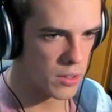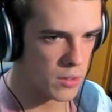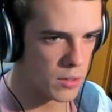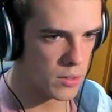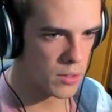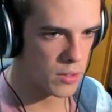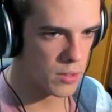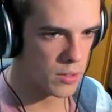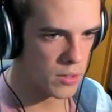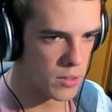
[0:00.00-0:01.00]

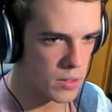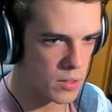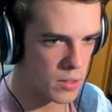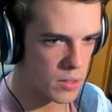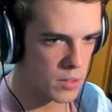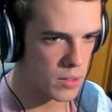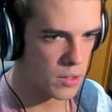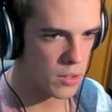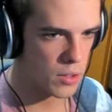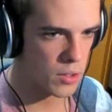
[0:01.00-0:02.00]

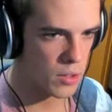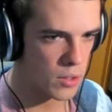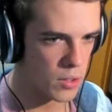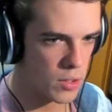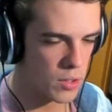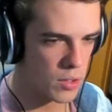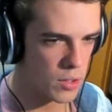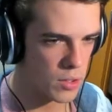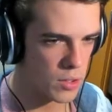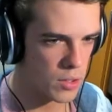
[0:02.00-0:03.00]

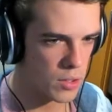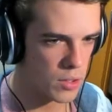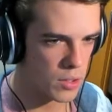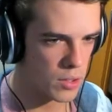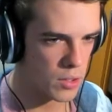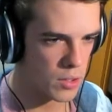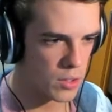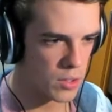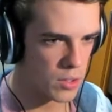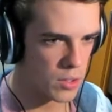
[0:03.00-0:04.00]

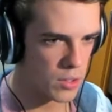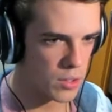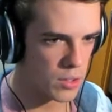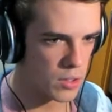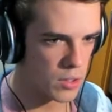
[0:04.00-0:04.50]
Nobody speaks.